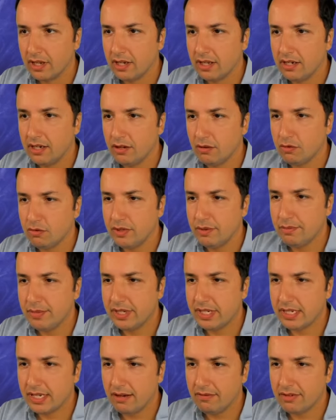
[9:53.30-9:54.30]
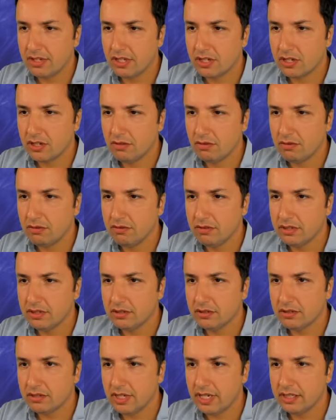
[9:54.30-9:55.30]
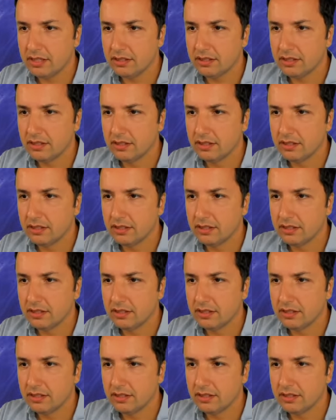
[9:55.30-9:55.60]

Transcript: Now queen b7 is no longer a threat.